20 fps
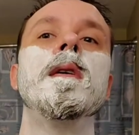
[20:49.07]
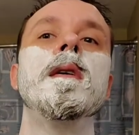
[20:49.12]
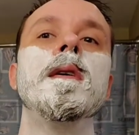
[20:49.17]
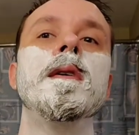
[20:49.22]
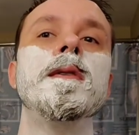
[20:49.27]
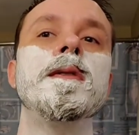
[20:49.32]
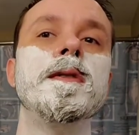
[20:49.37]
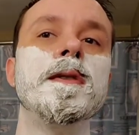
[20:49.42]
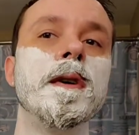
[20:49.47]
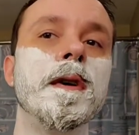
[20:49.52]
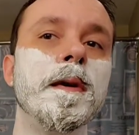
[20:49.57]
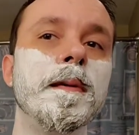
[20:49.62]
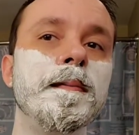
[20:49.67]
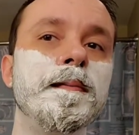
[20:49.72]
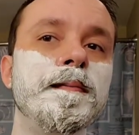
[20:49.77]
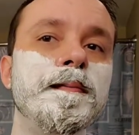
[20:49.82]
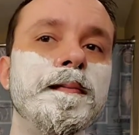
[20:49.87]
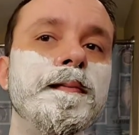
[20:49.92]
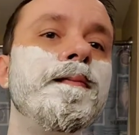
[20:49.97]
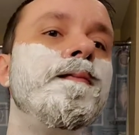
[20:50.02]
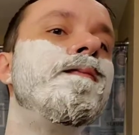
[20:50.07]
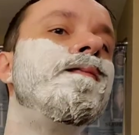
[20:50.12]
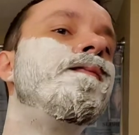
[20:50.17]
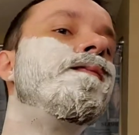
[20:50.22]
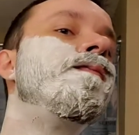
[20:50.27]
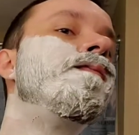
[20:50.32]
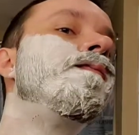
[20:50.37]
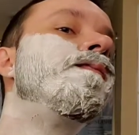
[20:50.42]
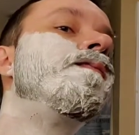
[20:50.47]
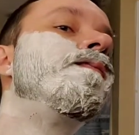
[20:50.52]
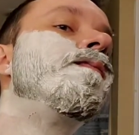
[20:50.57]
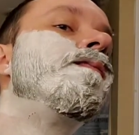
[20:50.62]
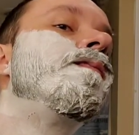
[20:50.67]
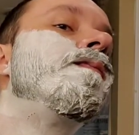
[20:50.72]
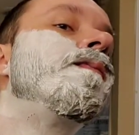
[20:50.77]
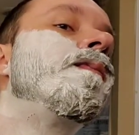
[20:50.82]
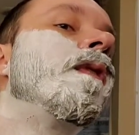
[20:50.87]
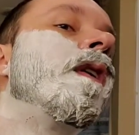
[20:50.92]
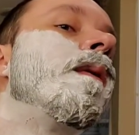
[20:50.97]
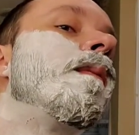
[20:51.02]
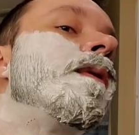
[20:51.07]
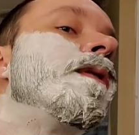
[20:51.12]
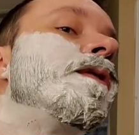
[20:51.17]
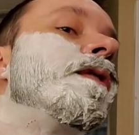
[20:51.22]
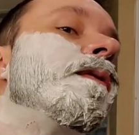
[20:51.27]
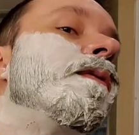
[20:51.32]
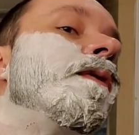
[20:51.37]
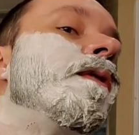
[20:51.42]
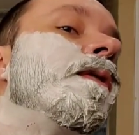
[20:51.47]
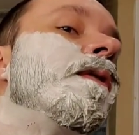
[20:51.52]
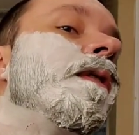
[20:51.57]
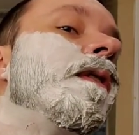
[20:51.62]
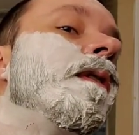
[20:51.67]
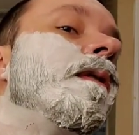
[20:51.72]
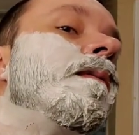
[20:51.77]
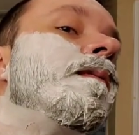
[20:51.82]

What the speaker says: So, got myself good there.